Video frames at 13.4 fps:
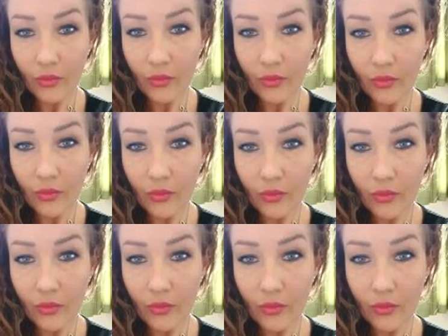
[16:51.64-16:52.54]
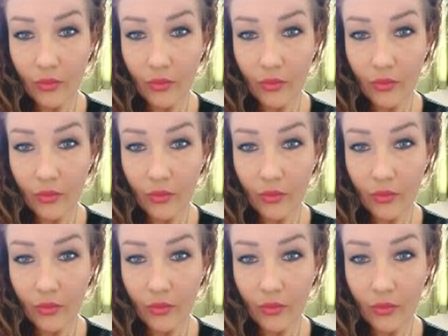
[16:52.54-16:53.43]

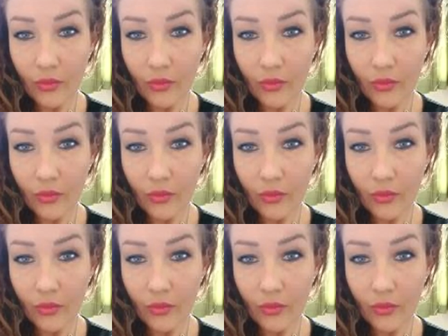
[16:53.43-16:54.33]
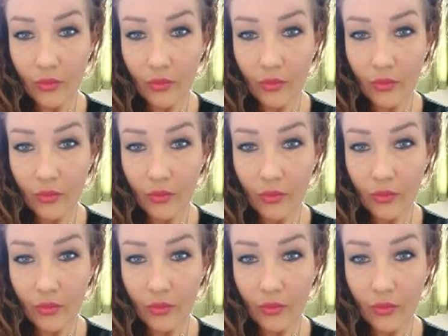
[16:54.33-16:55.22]

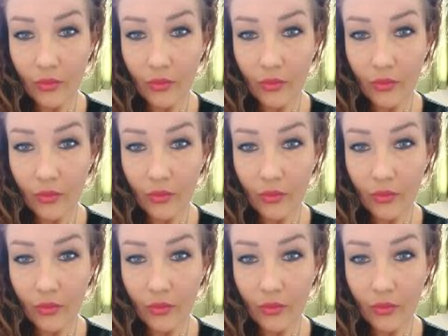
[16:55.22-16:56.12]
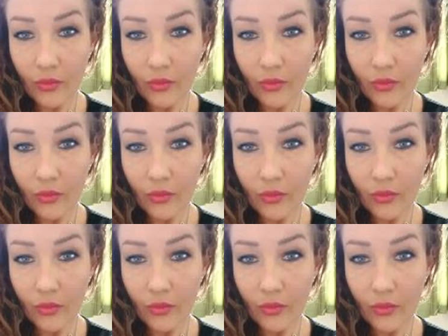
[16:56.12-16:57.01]

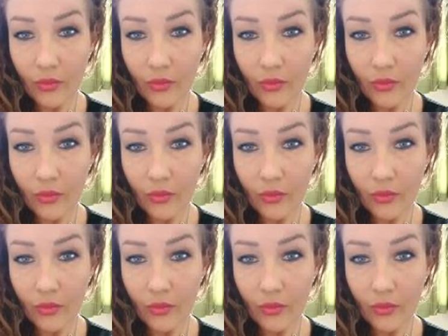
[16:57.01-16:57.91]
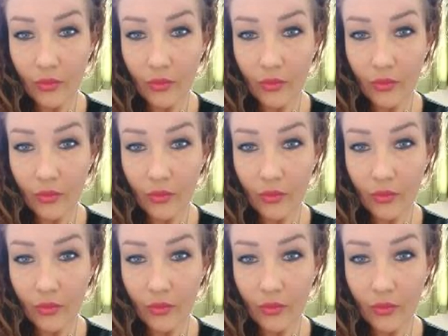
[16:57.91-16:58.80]

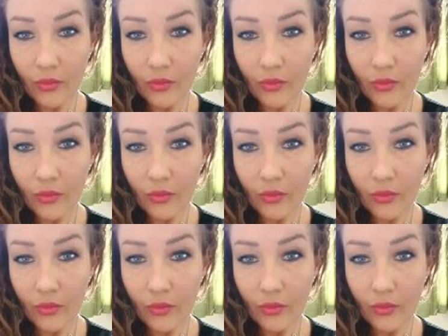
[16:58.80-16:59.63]
This is a still picture; no speech is visible.